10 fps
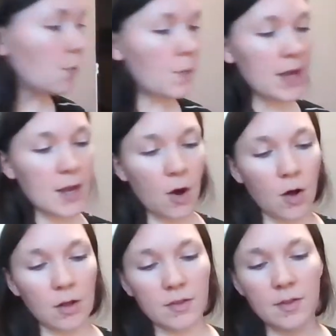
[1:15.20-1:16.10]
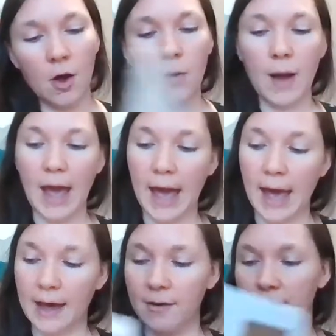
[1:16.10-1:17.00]
We also
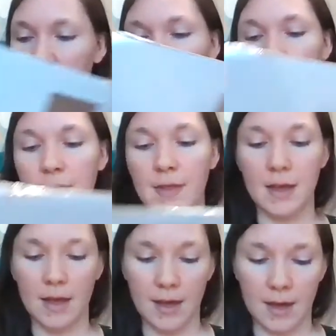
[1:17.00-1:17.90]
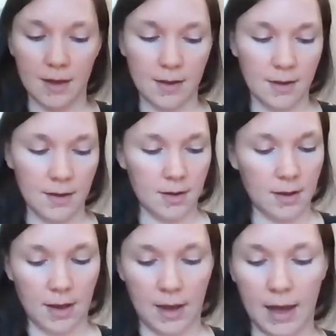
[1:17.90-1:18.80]
have the
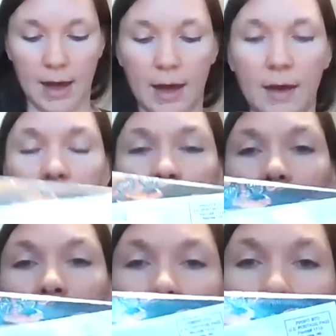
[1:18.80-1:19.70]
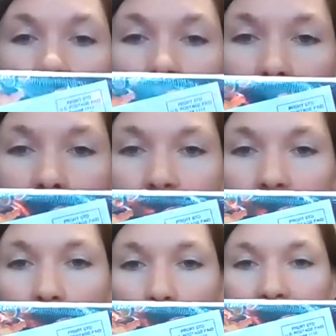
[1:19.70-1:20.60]
uh, Highlights
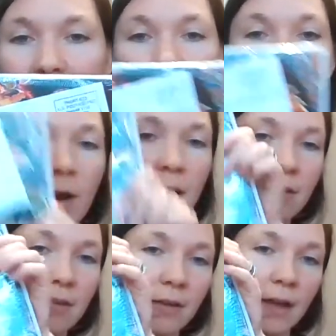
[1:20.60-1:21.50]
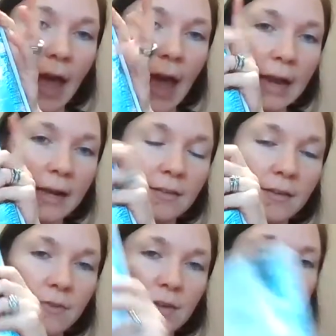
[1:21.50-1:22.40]
Top Secret
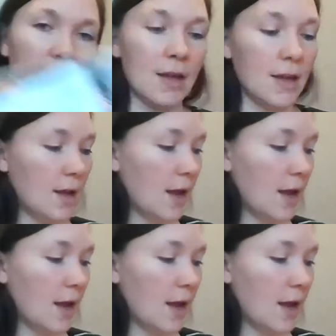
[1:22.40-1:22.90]
activity.